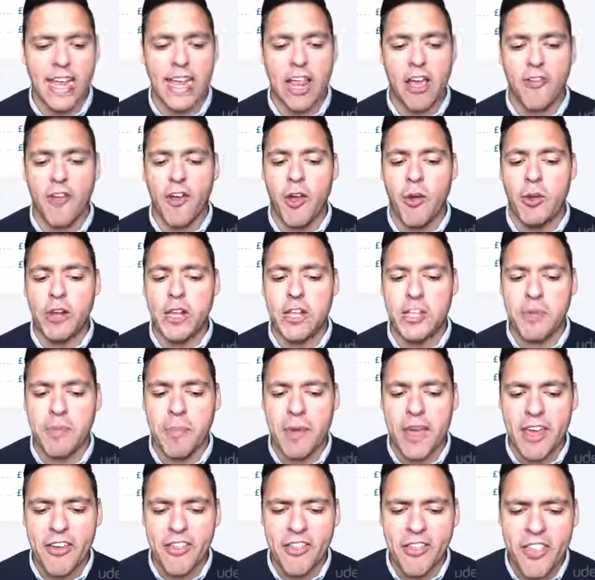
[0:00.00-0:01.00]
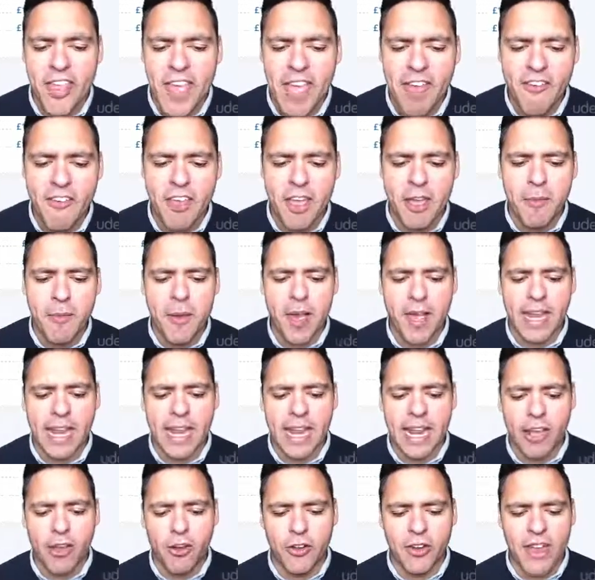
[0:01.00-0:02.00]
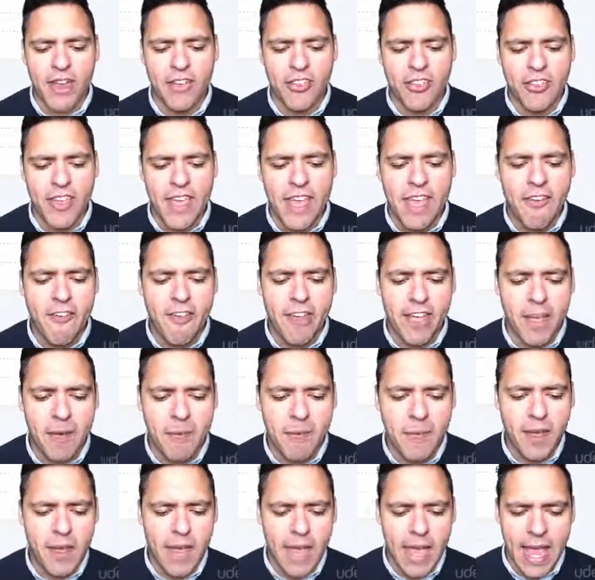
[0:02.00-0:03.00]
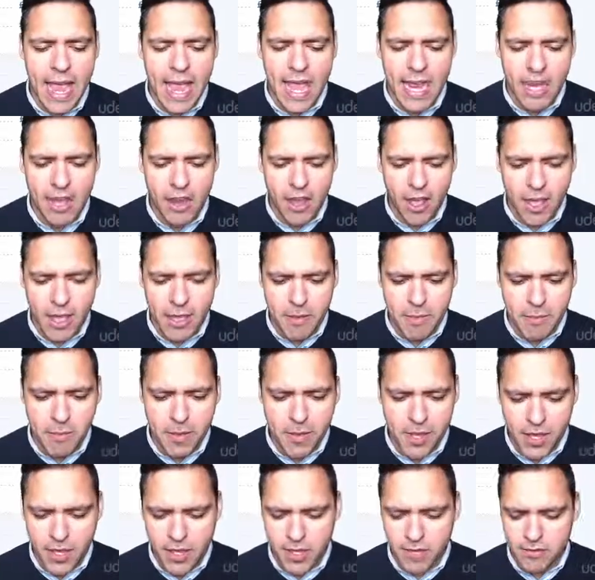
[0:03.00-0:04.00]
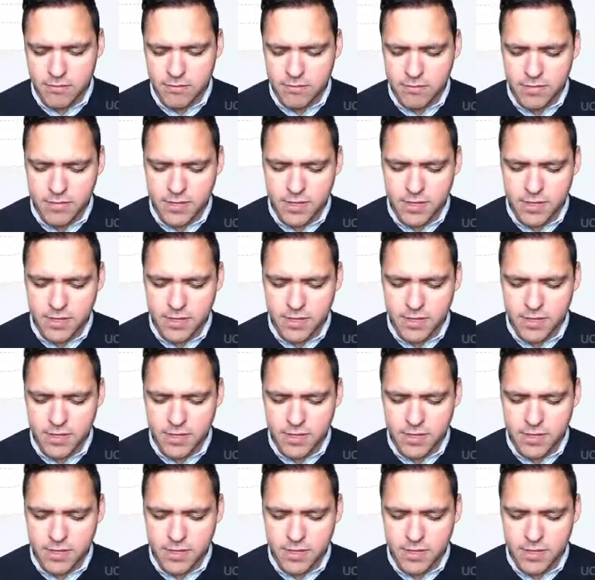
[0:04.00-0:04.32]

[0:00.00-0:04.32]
Now, if I wanted to buy Ethereum, I click on Ethereum and I put,